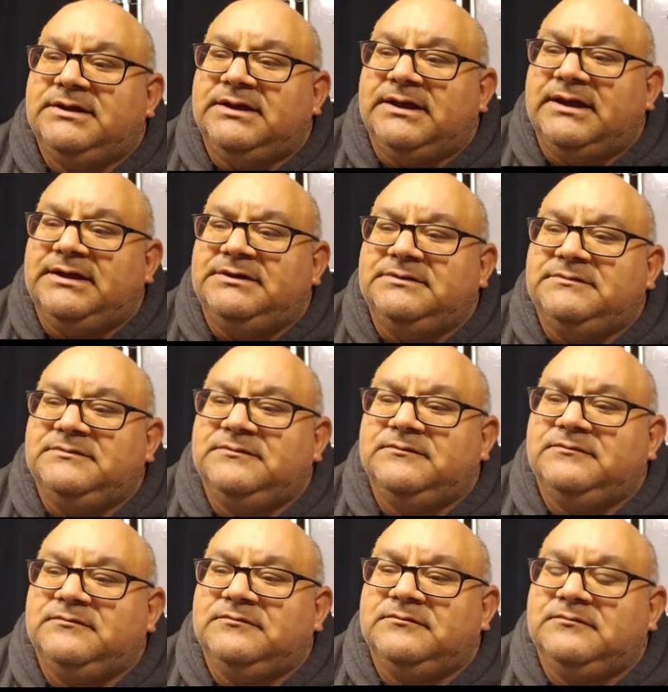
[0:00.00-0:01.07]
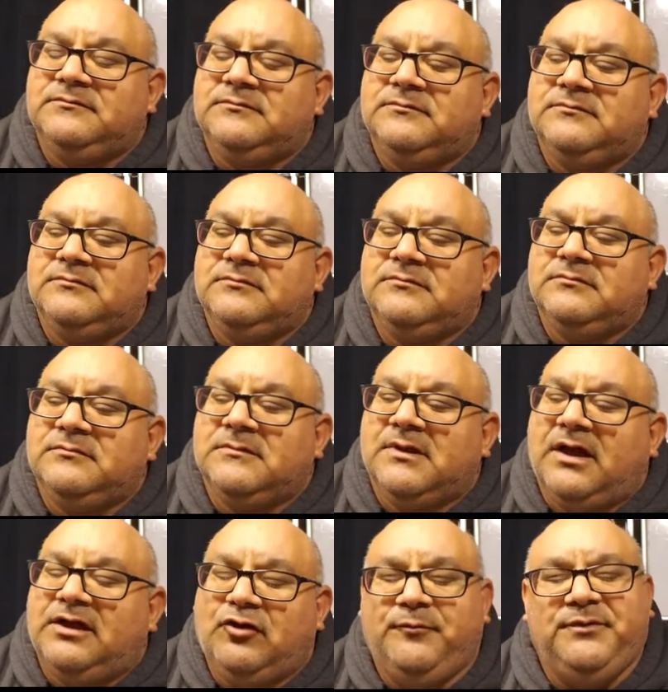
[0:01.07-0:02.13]
And I
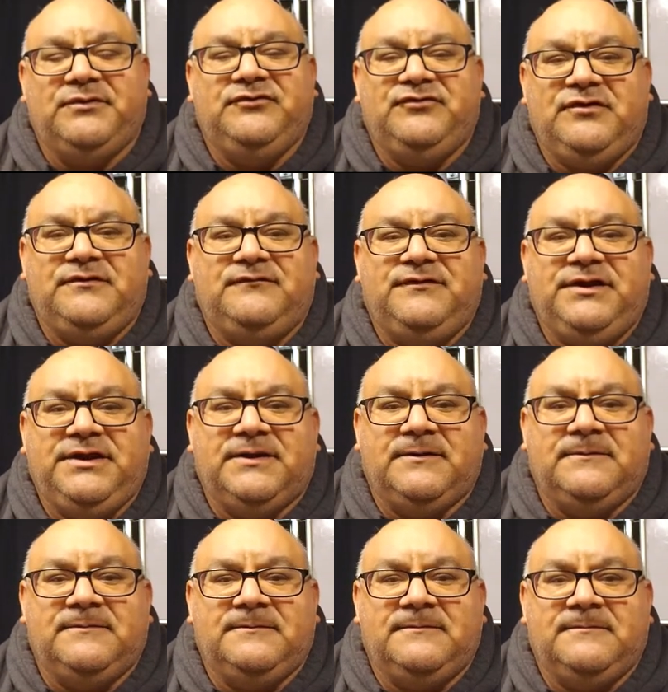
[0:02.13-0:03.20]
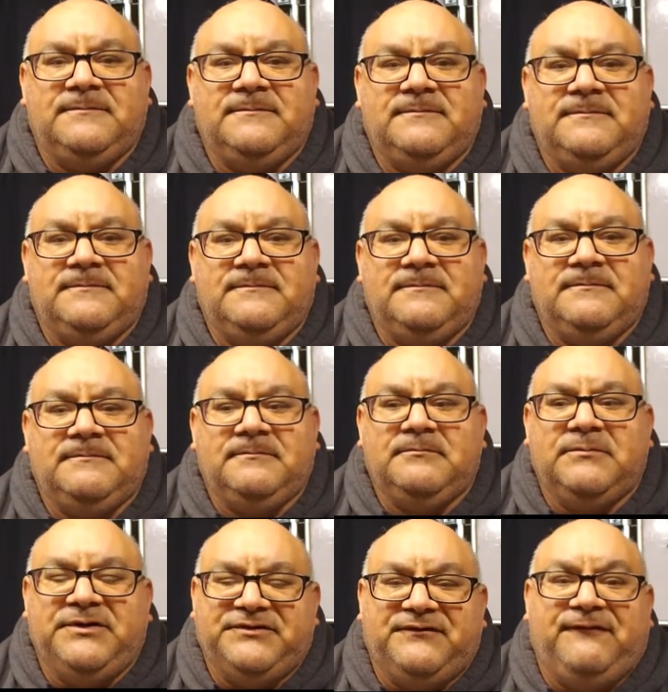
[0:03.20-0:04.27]
hope you enjoy the video.
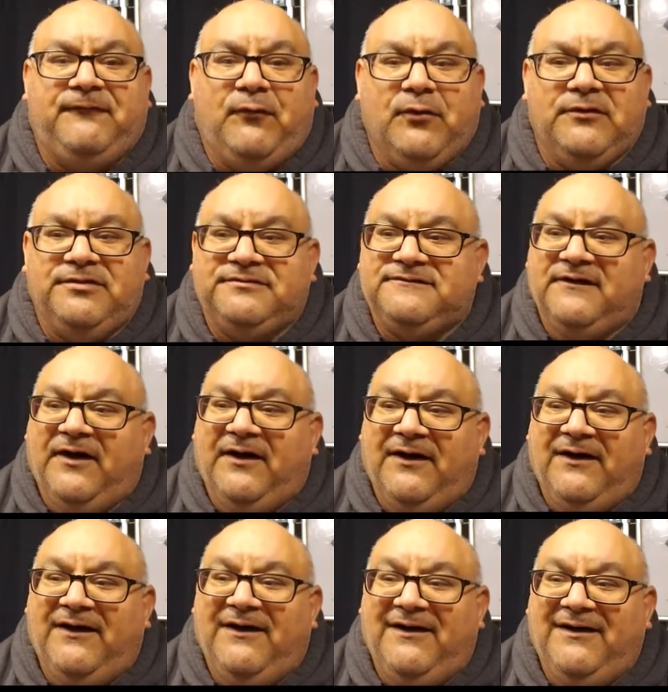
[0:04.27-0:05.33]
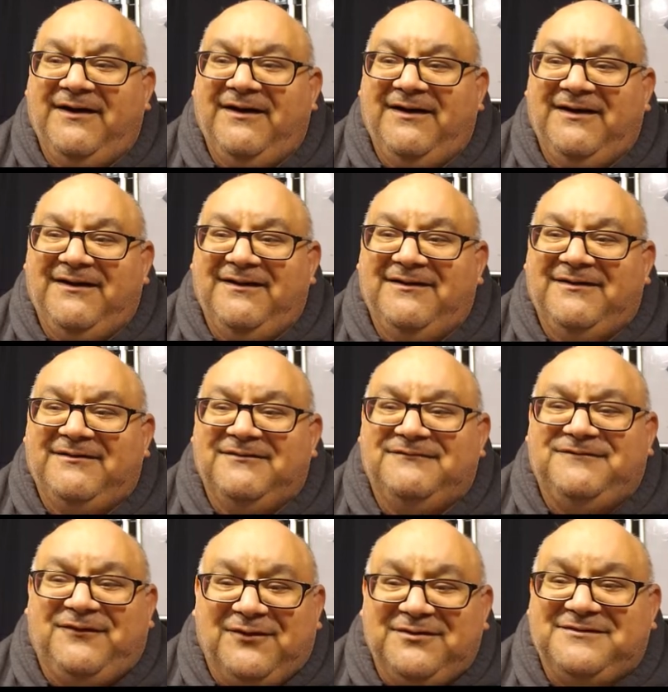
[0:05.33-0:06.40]
May the 4th
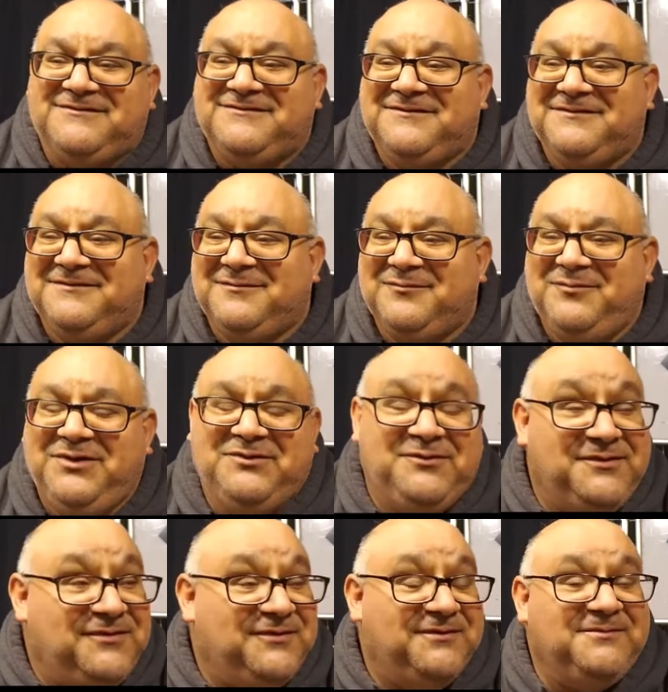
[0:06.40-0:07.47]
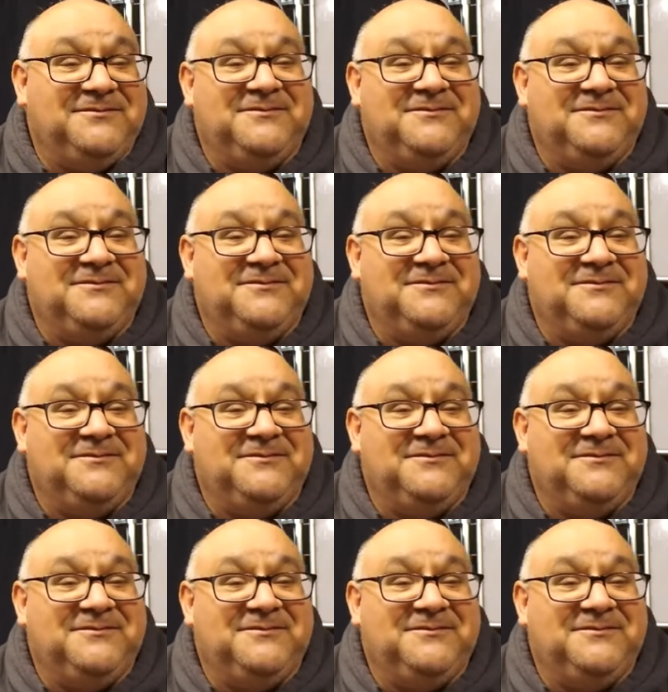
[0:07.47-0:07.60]
force be with you.